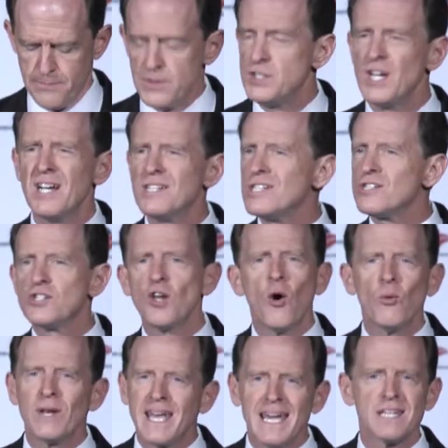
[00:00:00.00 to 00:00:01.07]
judges
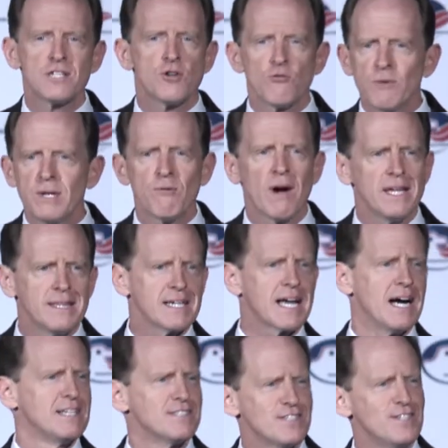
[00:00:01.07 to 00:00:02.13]
don't get to rewrite the
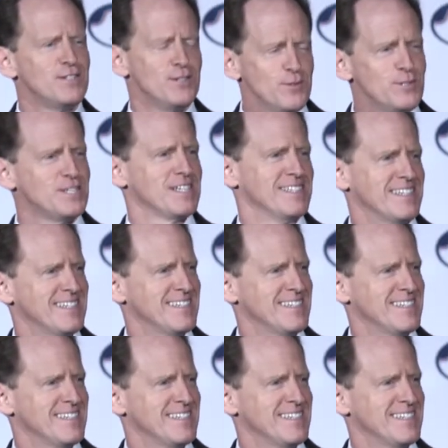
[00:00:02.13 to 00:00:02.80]
Constitution.